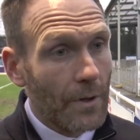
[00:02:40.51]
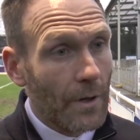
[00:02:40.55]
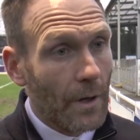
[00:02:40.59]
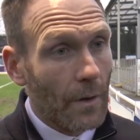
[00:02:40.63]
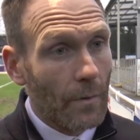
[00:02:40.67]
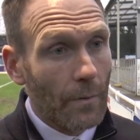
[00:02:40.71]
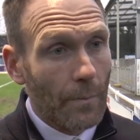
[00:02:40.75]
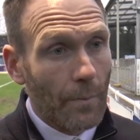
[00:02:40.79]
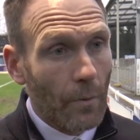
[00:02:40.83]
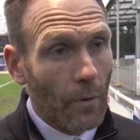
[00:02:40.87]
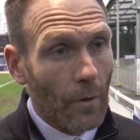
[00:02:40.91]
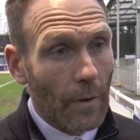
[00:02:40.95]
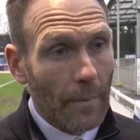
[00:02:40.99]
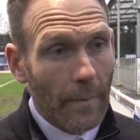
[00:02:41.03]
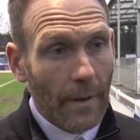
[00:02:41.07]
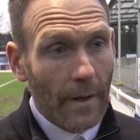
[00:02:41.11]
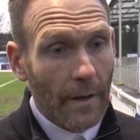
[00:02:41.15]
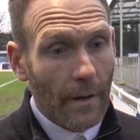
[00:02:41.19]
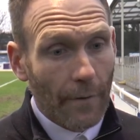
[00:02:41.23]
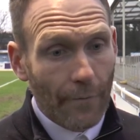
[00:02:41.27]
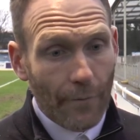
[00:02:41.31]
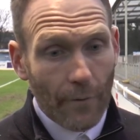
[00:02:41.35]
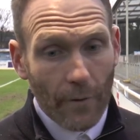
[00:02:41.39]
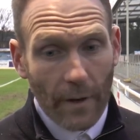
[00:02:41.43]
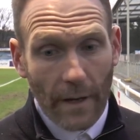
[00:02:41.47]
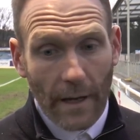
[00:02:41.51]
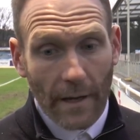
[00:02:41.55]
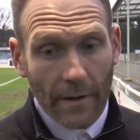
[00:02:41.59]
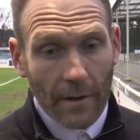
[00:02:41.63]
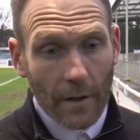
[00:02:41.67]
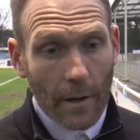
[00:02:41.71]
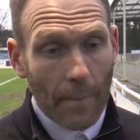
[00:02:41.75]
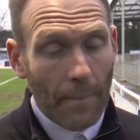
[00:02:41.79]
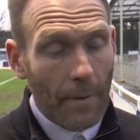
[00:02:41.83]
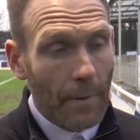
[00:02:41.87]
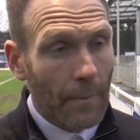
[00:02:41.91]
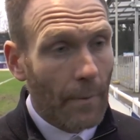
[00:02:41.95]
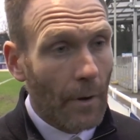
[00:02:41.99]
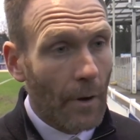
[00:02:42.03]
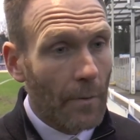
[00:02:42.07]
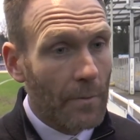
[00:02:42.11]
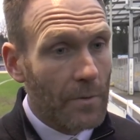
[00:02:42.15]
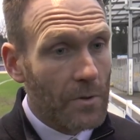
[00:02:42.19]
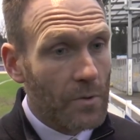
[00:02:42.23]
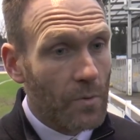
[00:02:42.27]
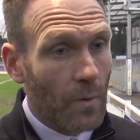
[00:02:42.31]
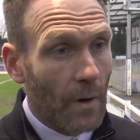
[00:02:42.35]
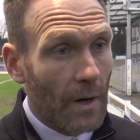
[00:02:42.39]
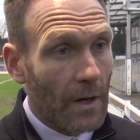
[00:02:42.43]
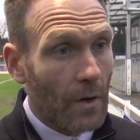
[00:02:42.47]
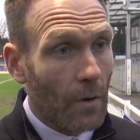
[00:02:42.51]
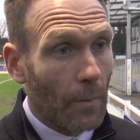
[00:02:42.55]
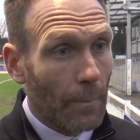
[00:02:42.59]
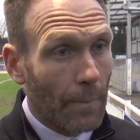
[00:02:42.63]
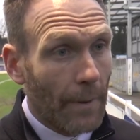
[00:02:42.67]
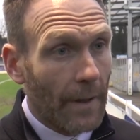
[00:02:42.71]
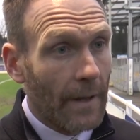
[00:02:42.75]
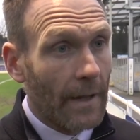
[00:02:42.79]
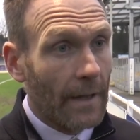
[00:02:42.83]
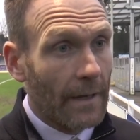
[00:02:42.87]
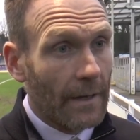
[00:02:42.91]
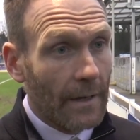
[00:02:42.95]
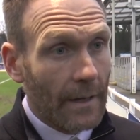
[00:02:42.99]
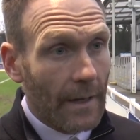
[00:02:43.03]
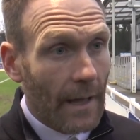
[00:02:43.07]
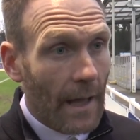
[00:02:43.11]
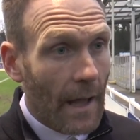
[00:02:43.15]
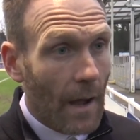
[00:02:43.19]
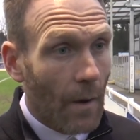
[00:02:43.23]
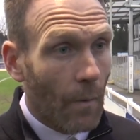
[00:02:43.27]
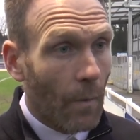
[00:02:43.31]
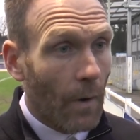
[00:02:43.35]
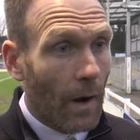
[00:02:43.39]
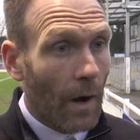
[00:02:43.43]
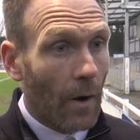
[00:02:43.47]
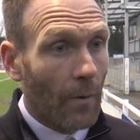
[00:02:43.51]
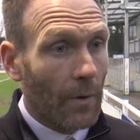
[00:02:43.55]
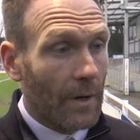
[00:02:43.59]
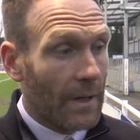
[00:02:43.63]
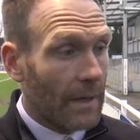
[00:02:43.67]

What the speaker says: You know, we brought him in. I thought he had a couple of moments where he competed in the air well.